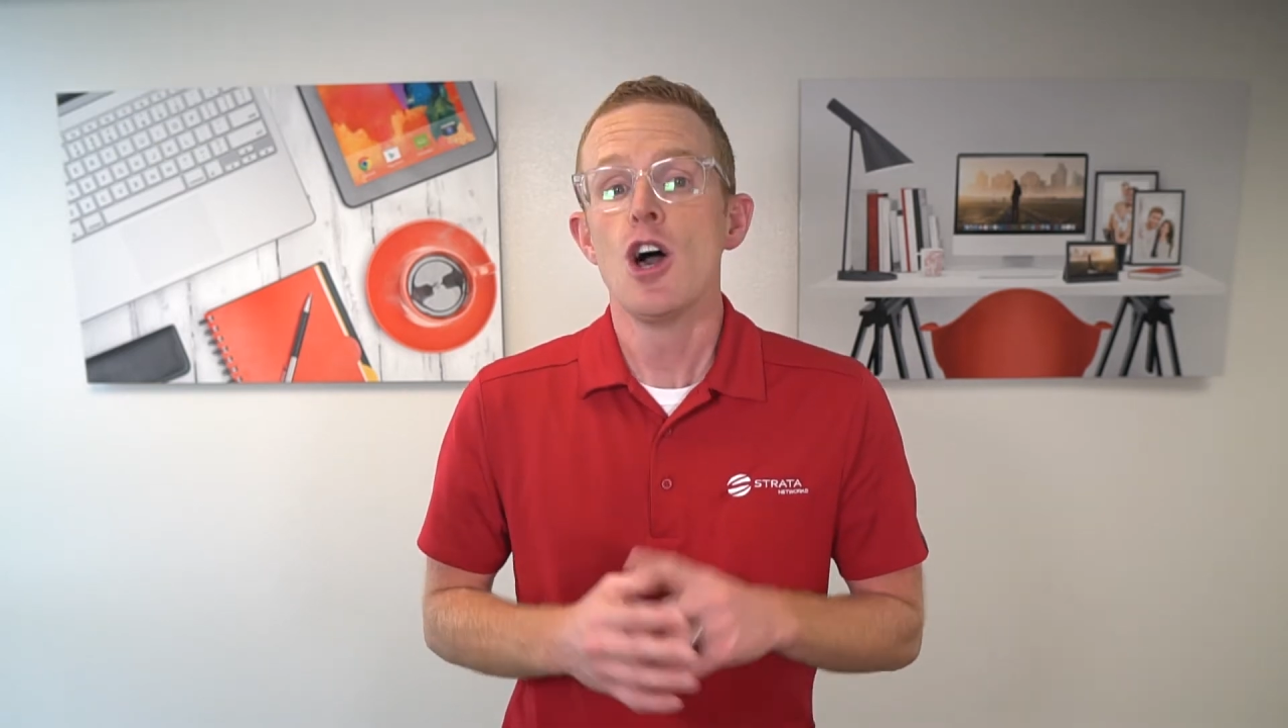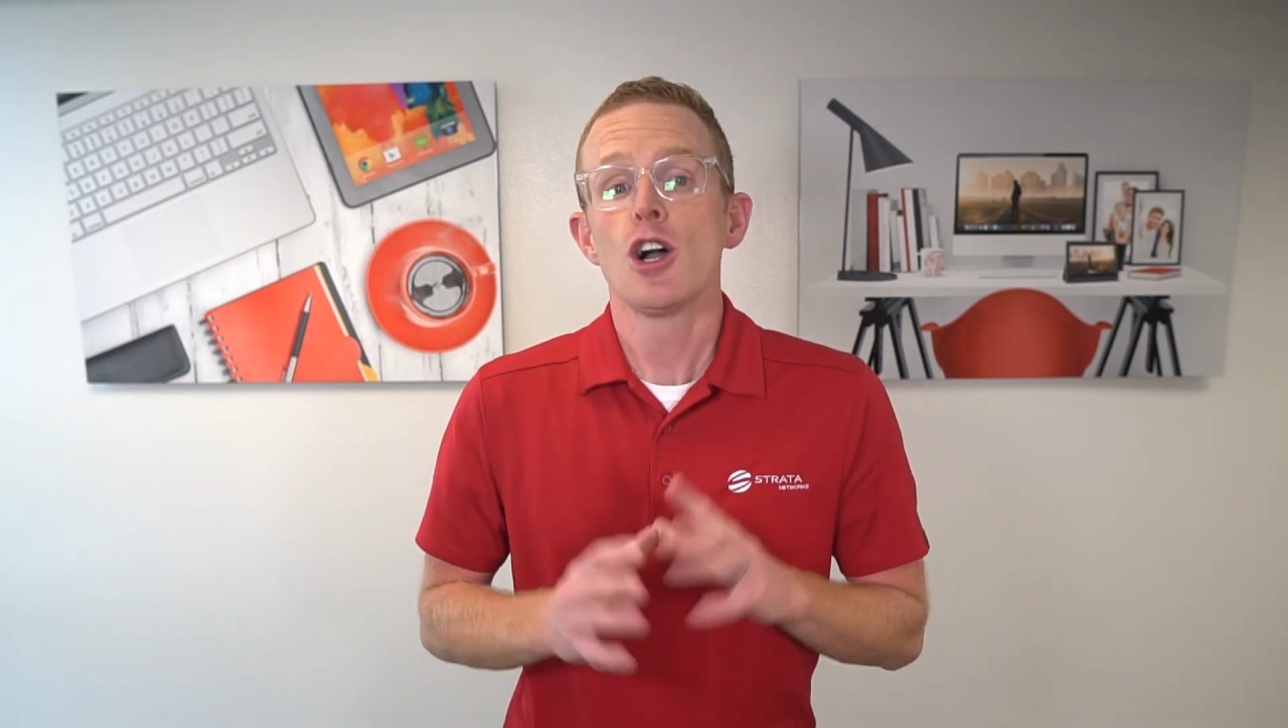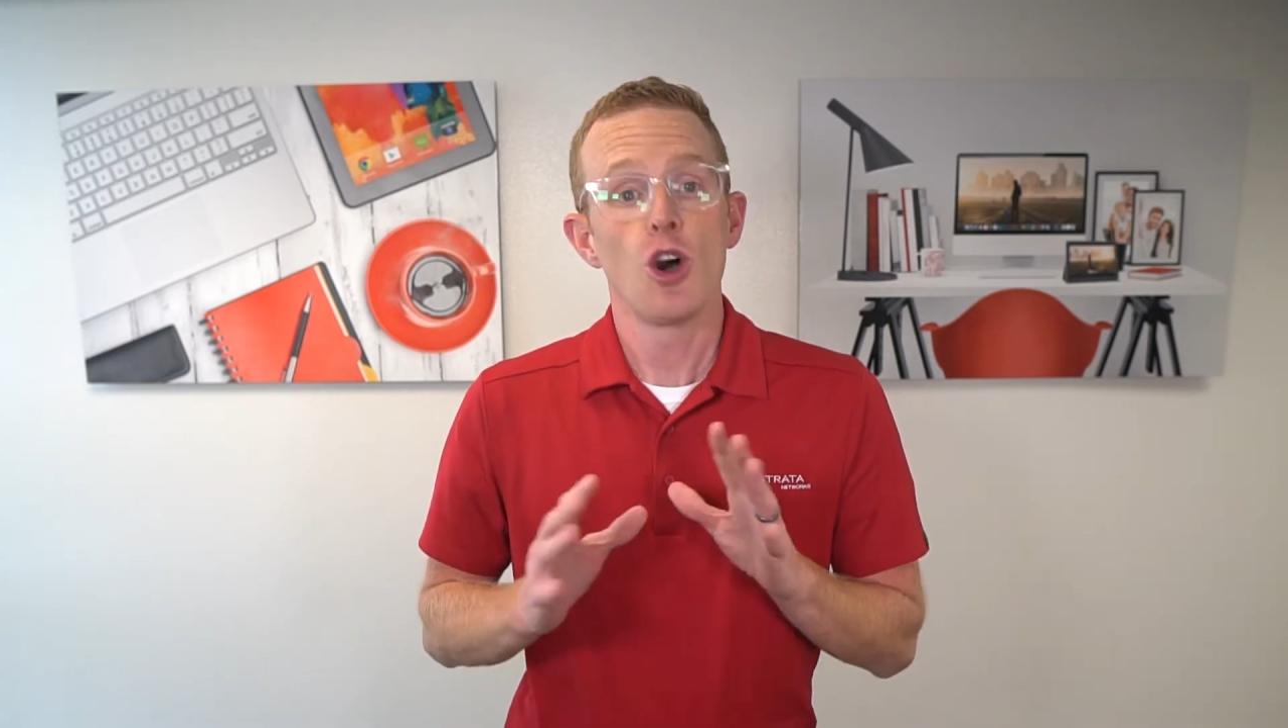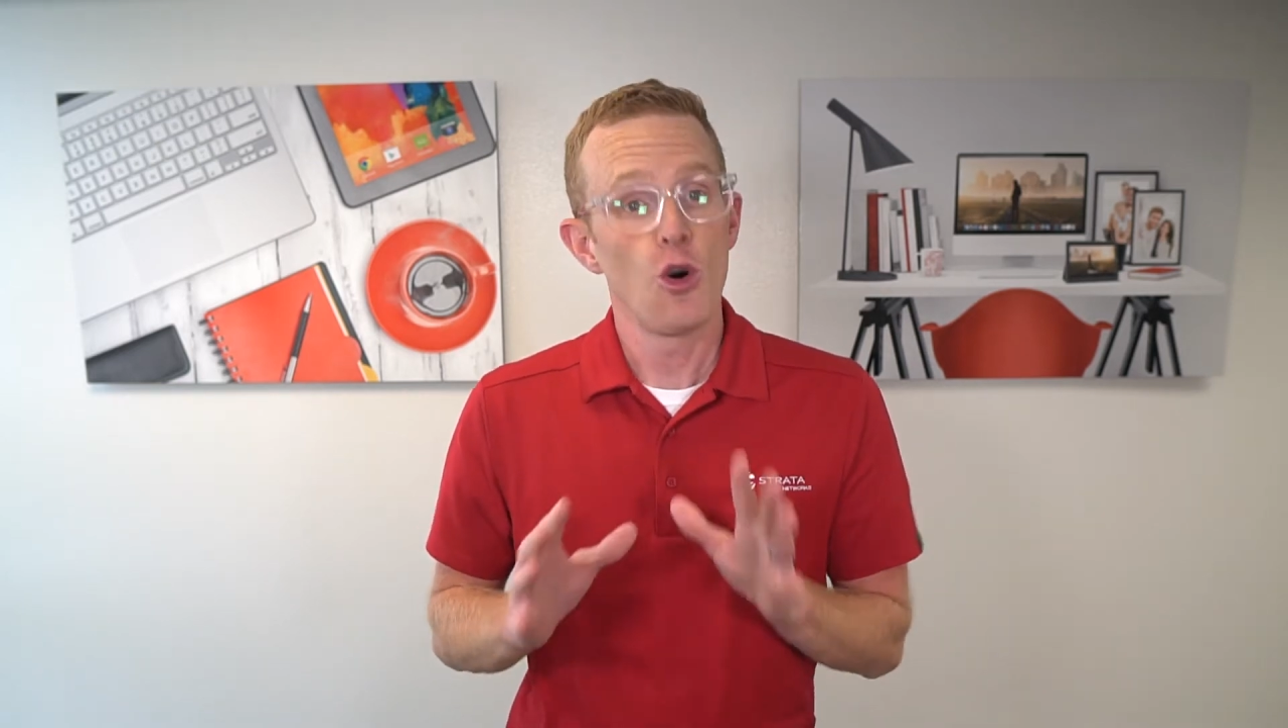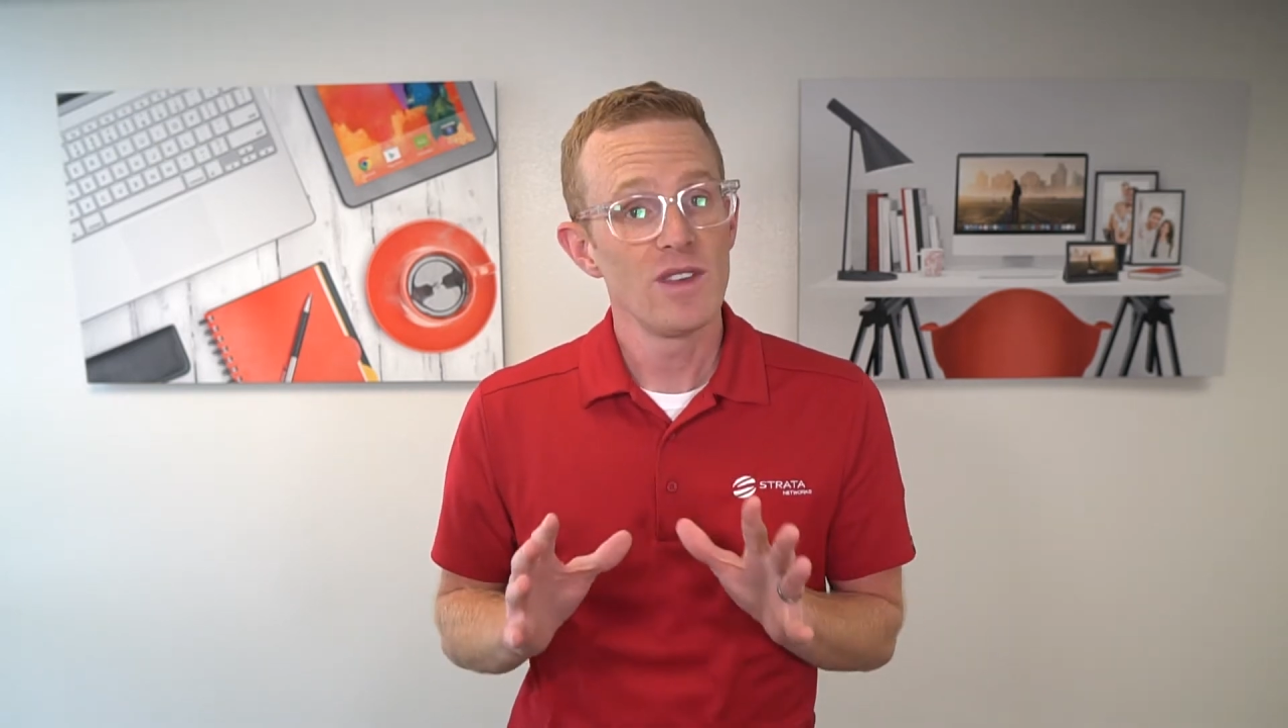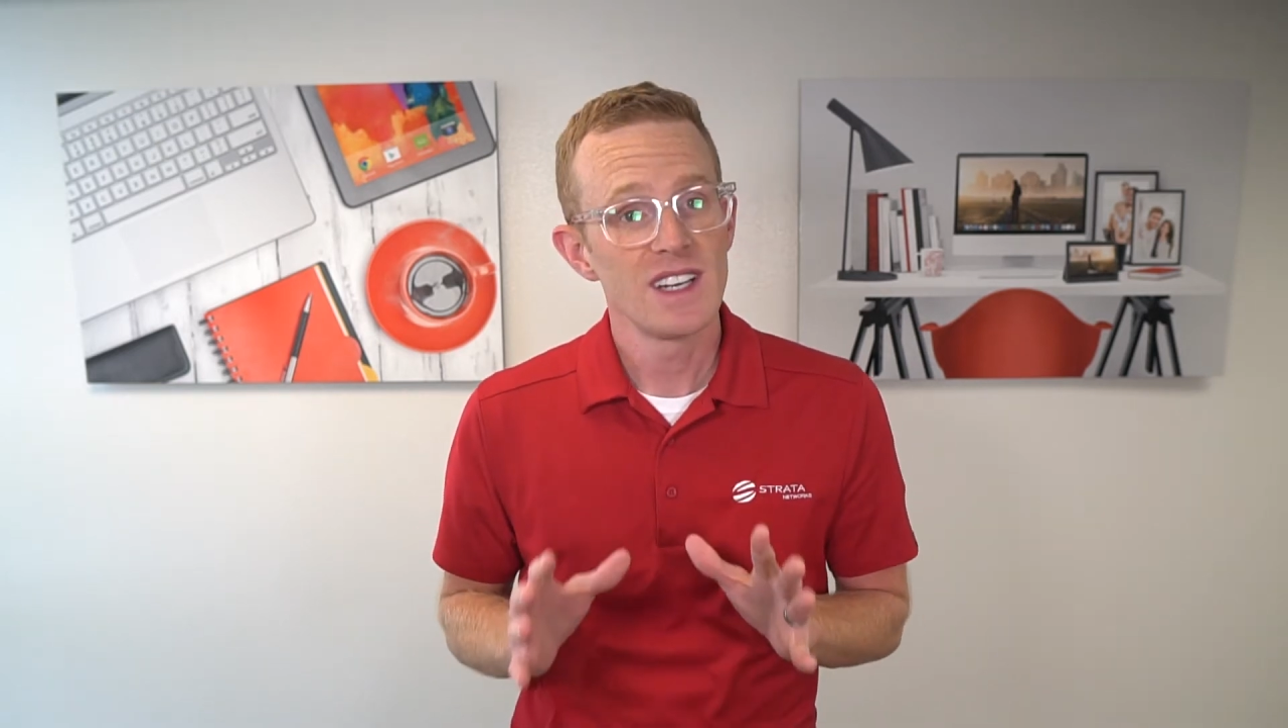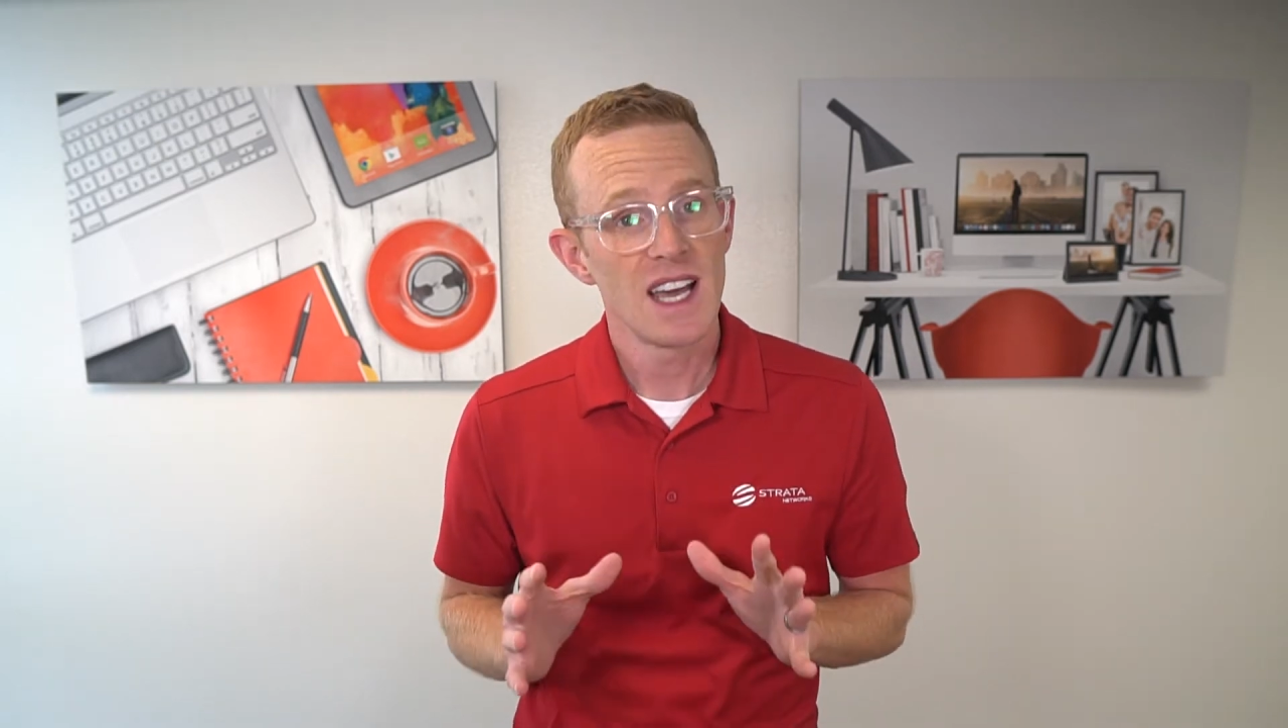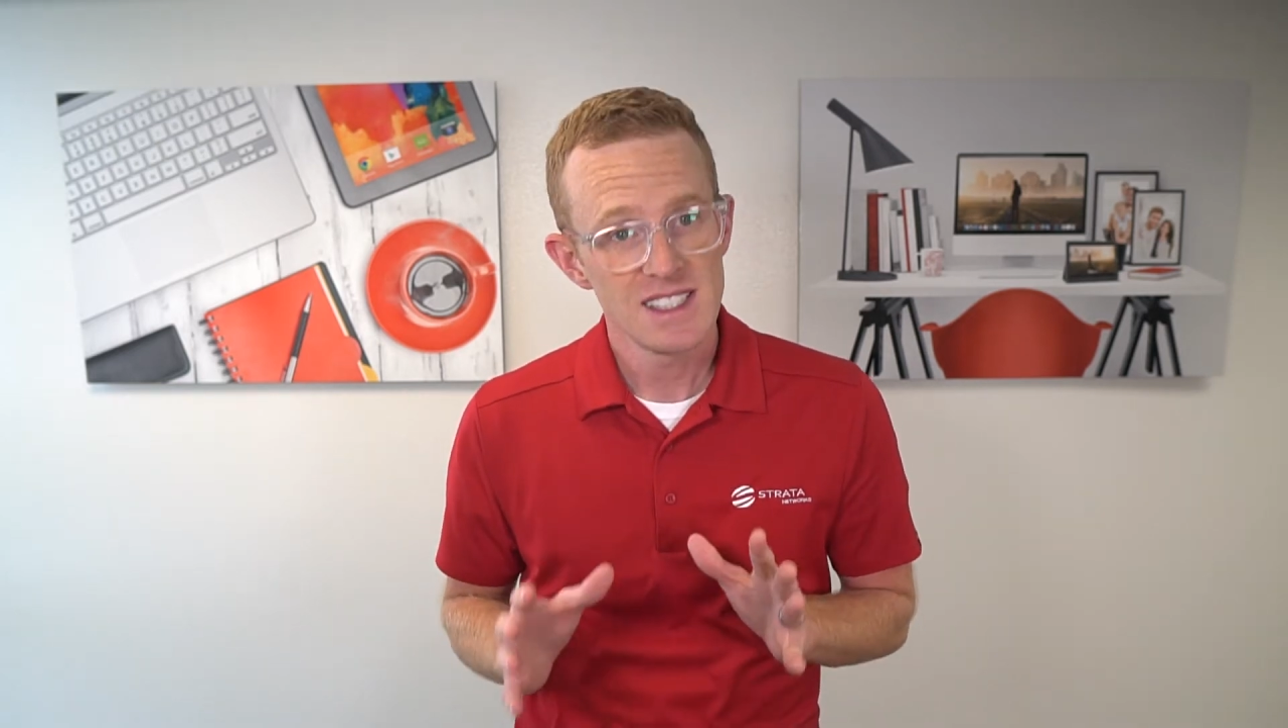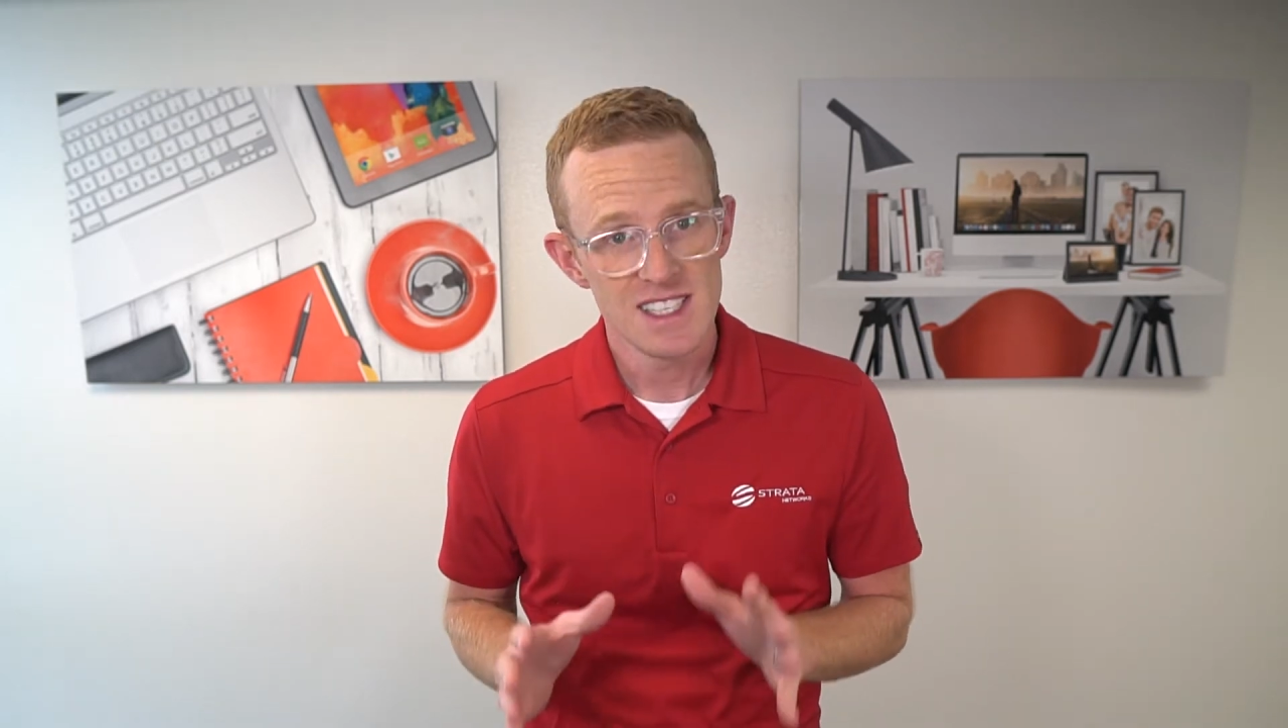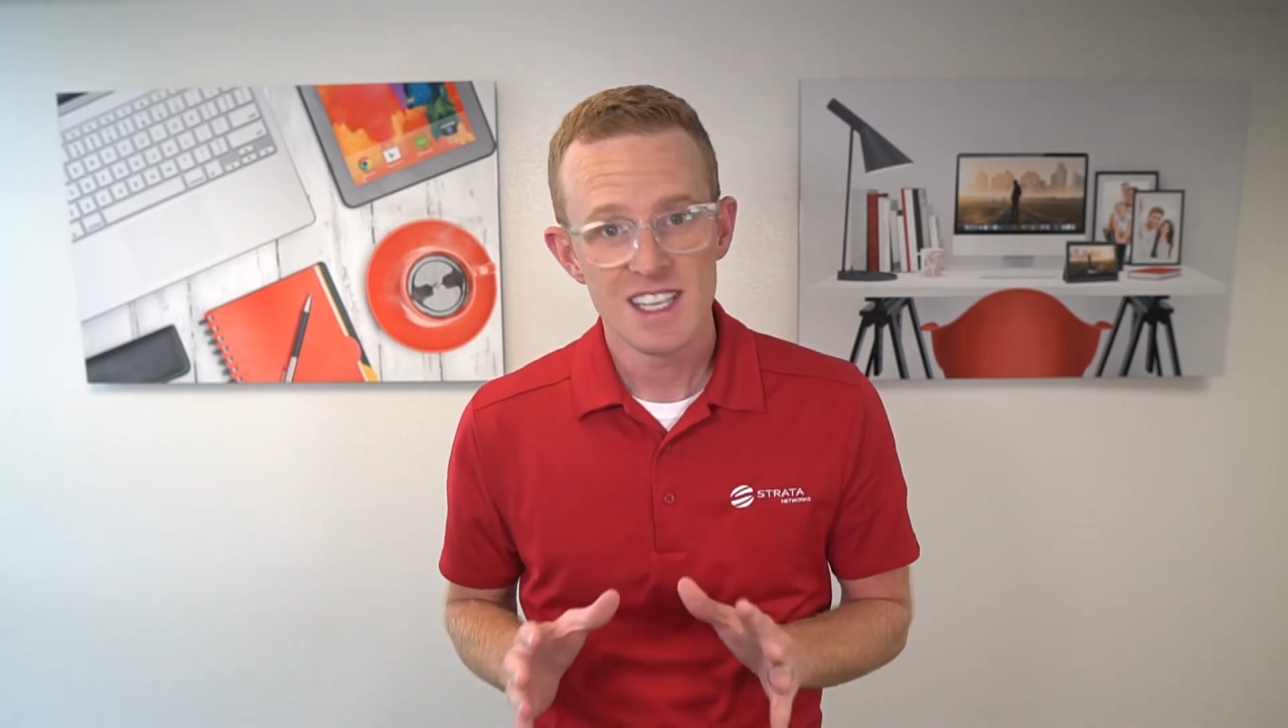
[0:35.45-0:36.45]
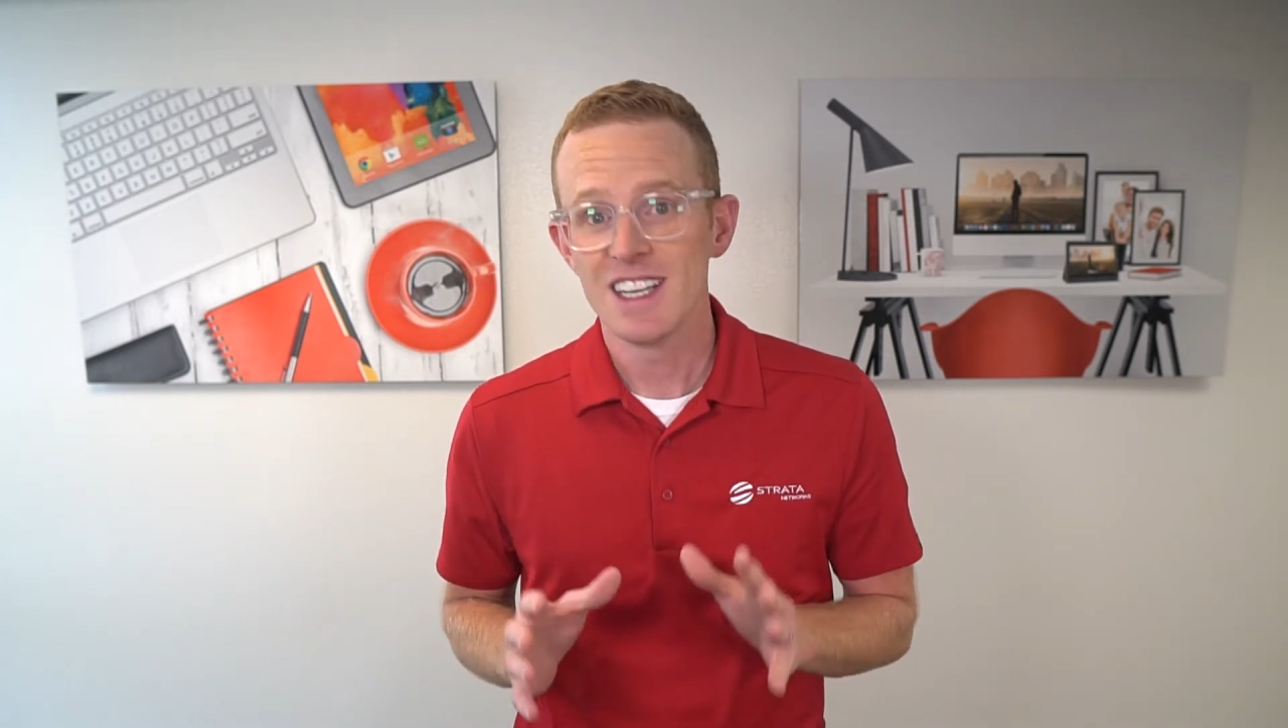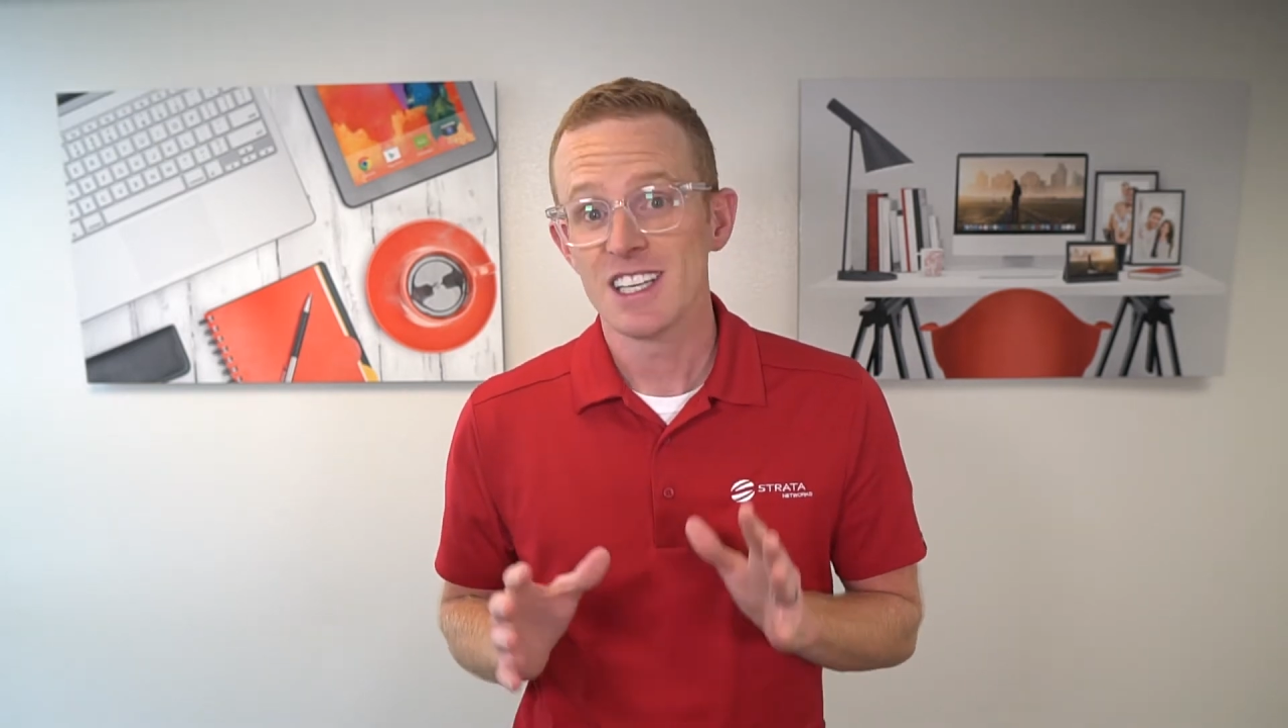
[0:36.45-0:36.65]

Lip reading: COVID-19